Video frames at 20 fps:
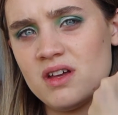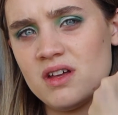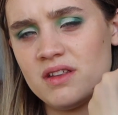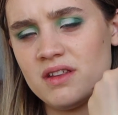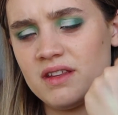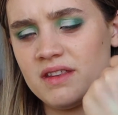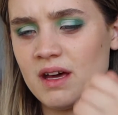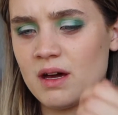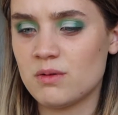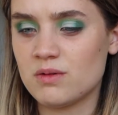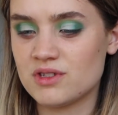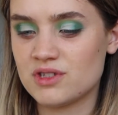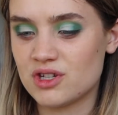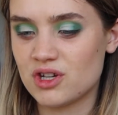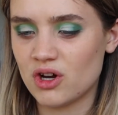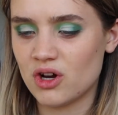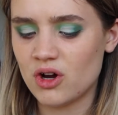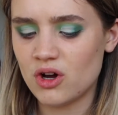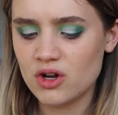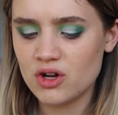that one's
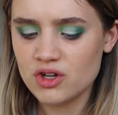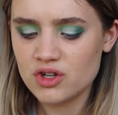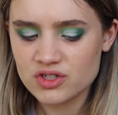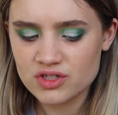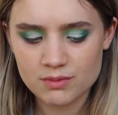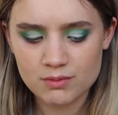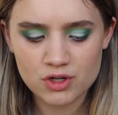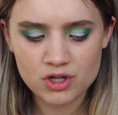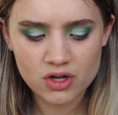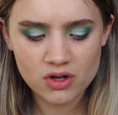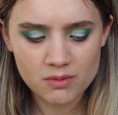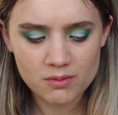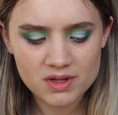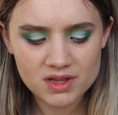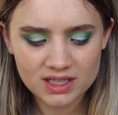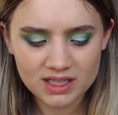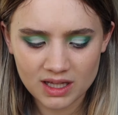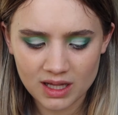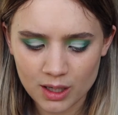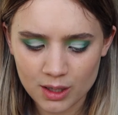got. So I'm going to go in with
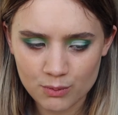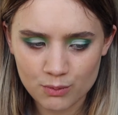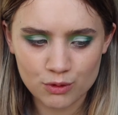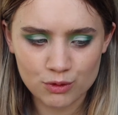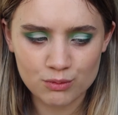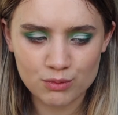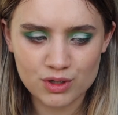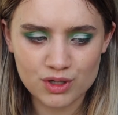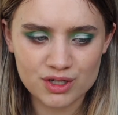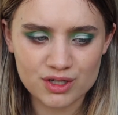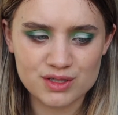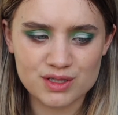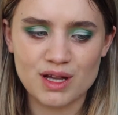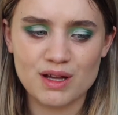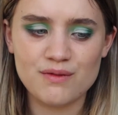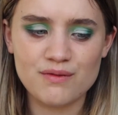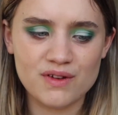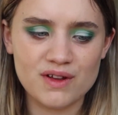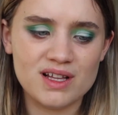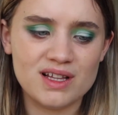a light one, because I
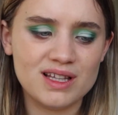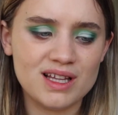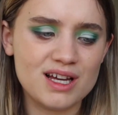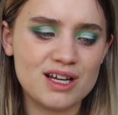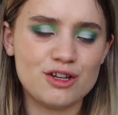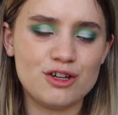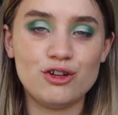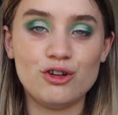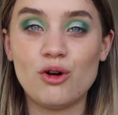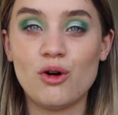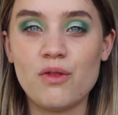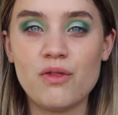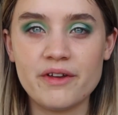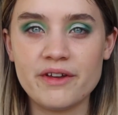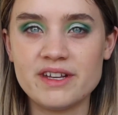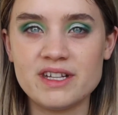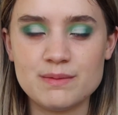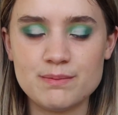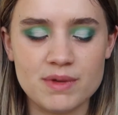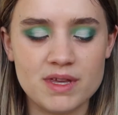feel like nothing
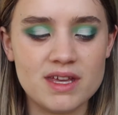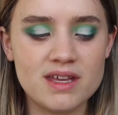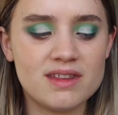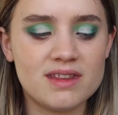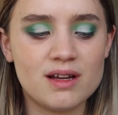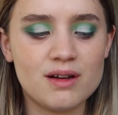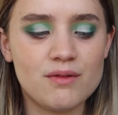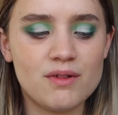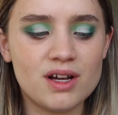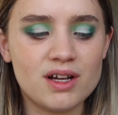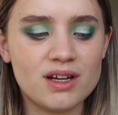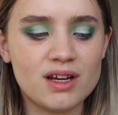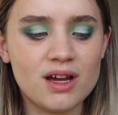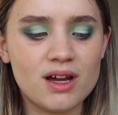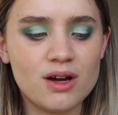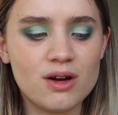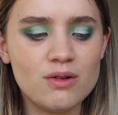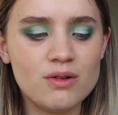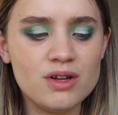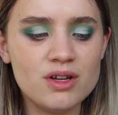is beating that right
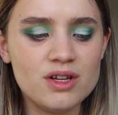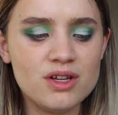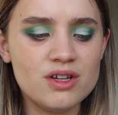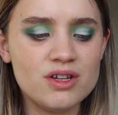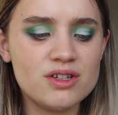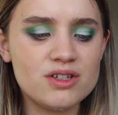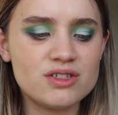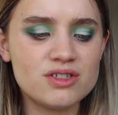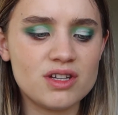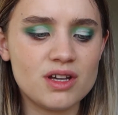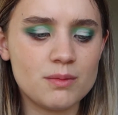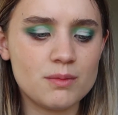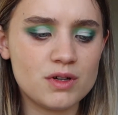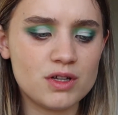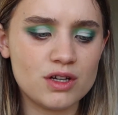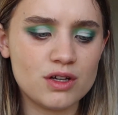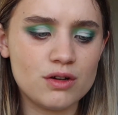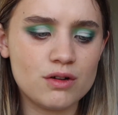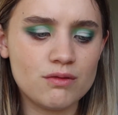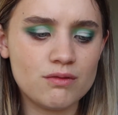now. So I'm
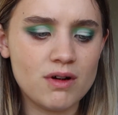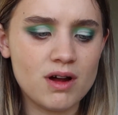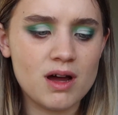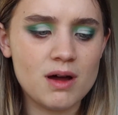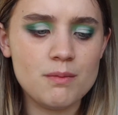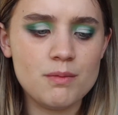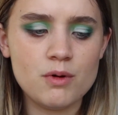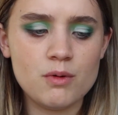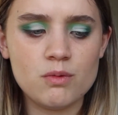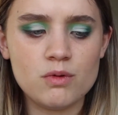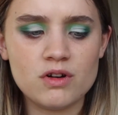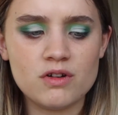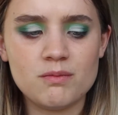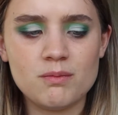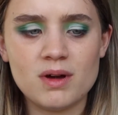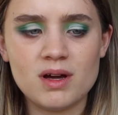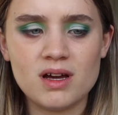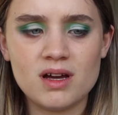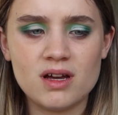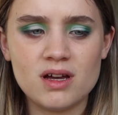going to grab one of
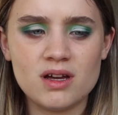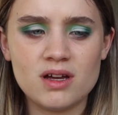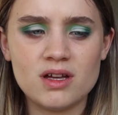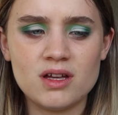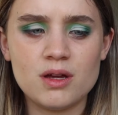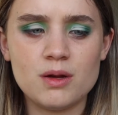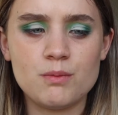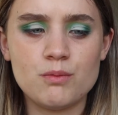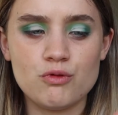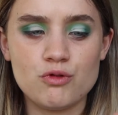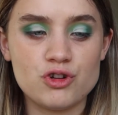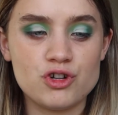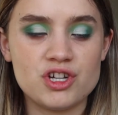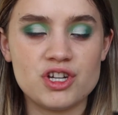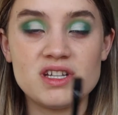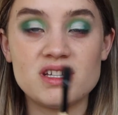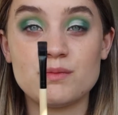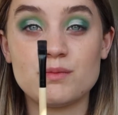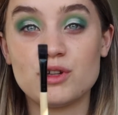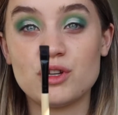my
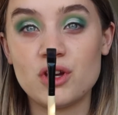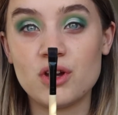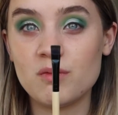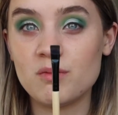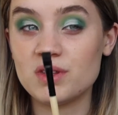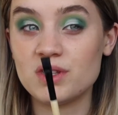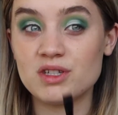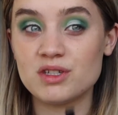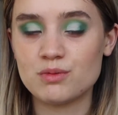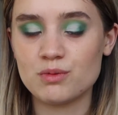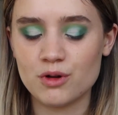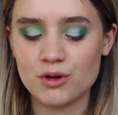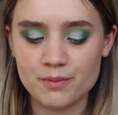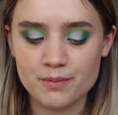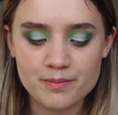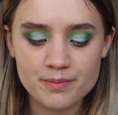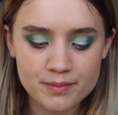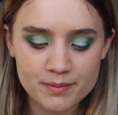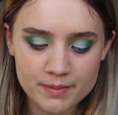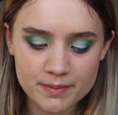brushes. I'm going to go in with this
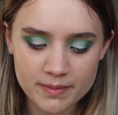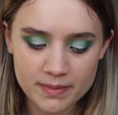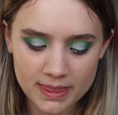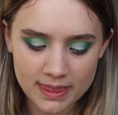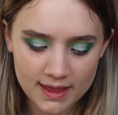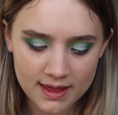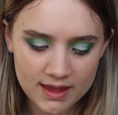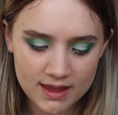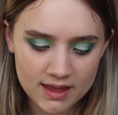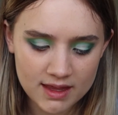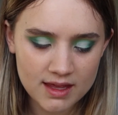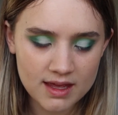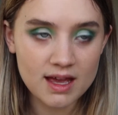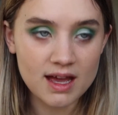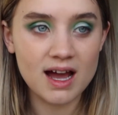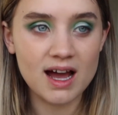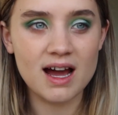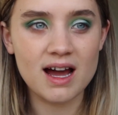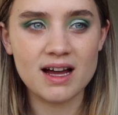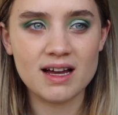one,
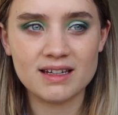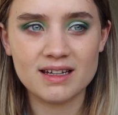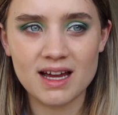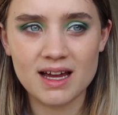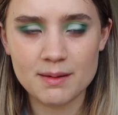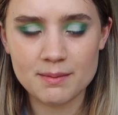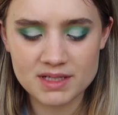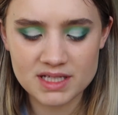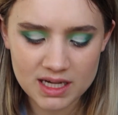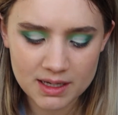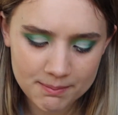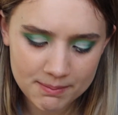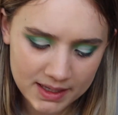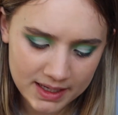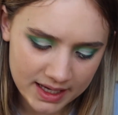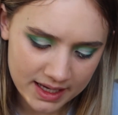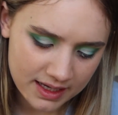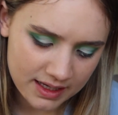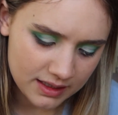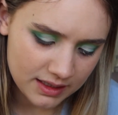and I'm tapping
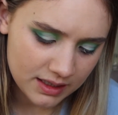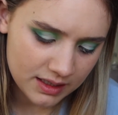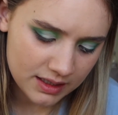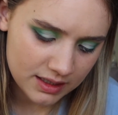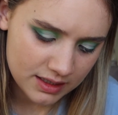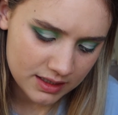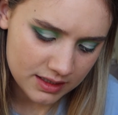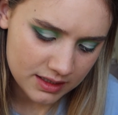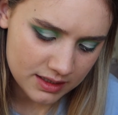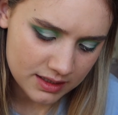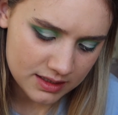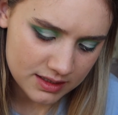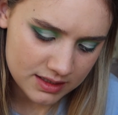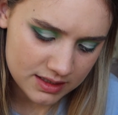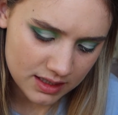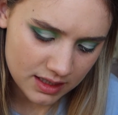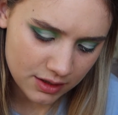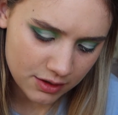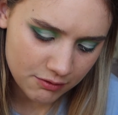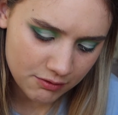in to
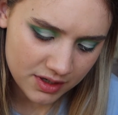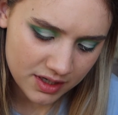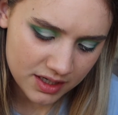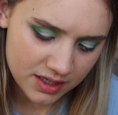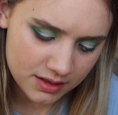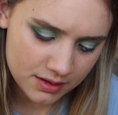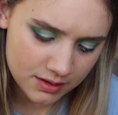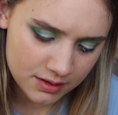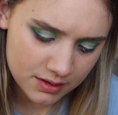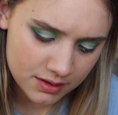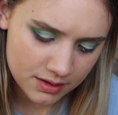that green,